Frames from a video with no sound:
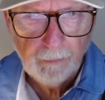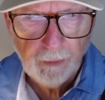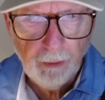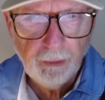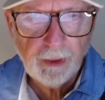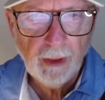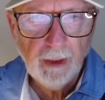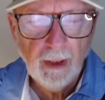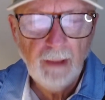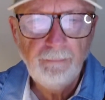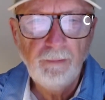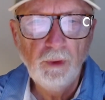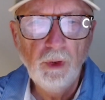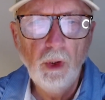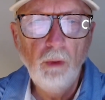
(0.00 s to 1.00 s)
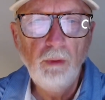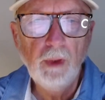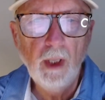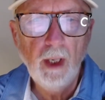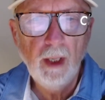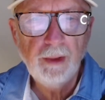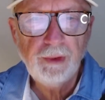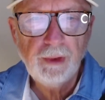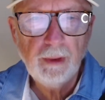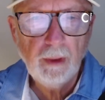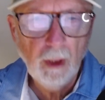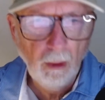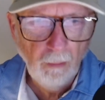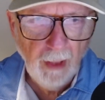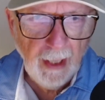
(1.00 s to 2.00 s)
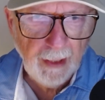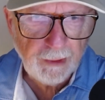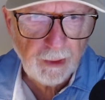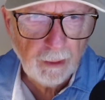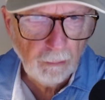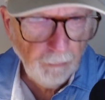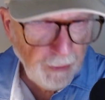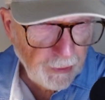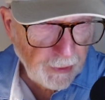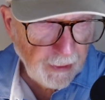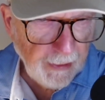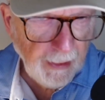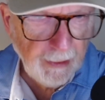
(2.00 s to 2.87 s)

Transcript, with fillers: Use enough low loss coax to reach the